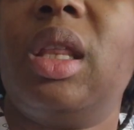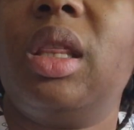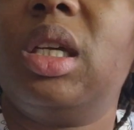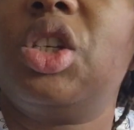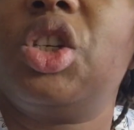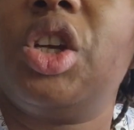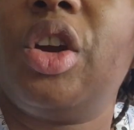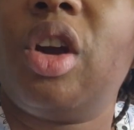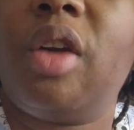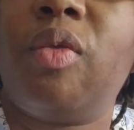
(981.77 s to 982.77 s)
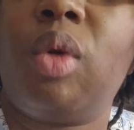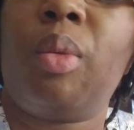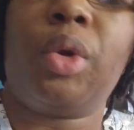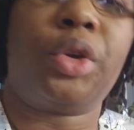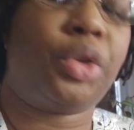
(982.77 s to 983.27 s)
this year of
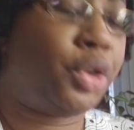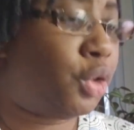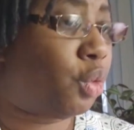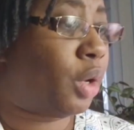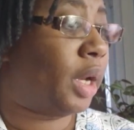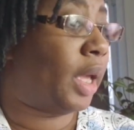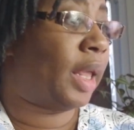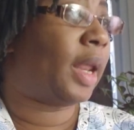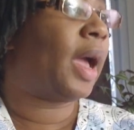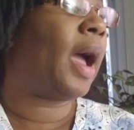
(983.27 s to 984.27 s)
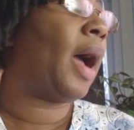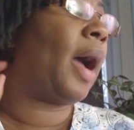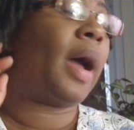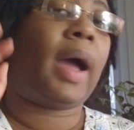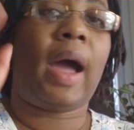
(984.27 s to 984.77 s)
what we're doing and
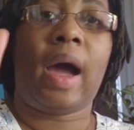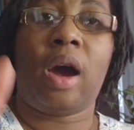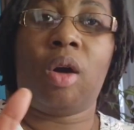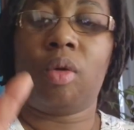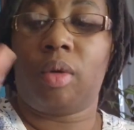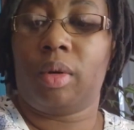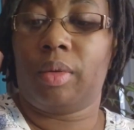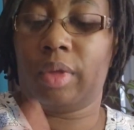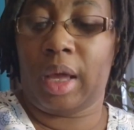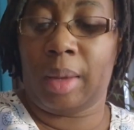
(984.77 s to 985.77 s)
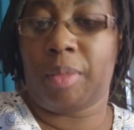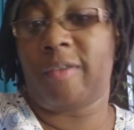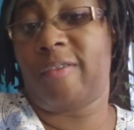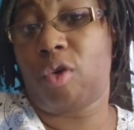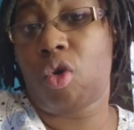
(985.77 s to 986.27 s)
how they
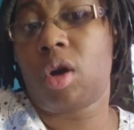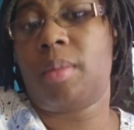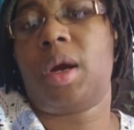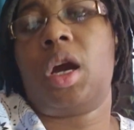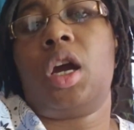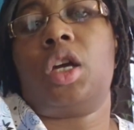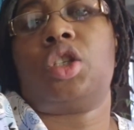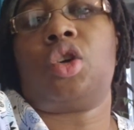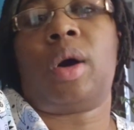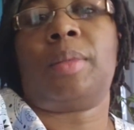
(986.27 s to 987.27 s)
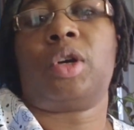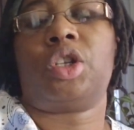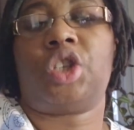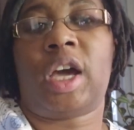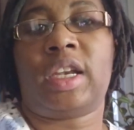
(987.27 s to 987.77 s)
perform. So I'm
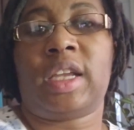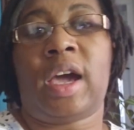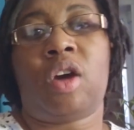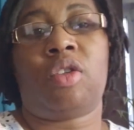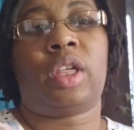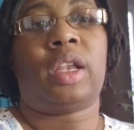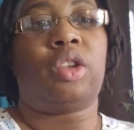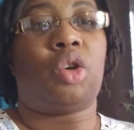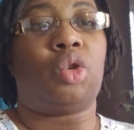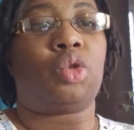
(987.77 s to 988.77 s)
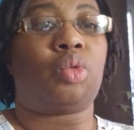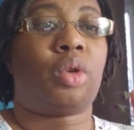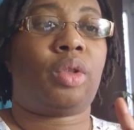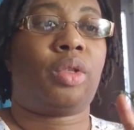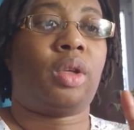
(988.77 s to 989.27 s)
going to jot down that those
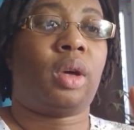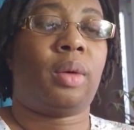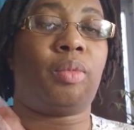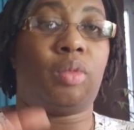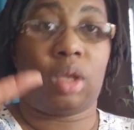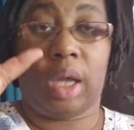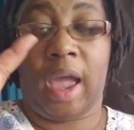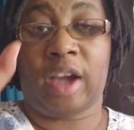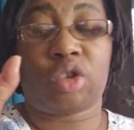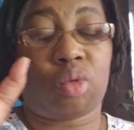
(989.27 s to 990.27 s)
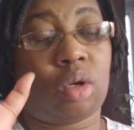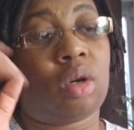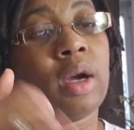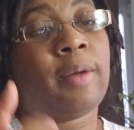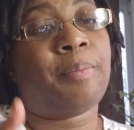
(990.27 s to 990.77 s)
were the actual